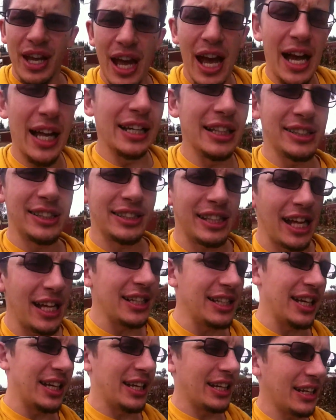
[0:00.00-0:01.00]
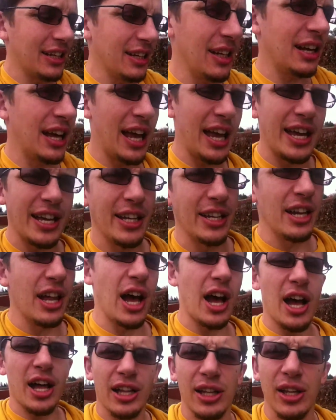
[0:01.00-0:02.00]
And he's standing in a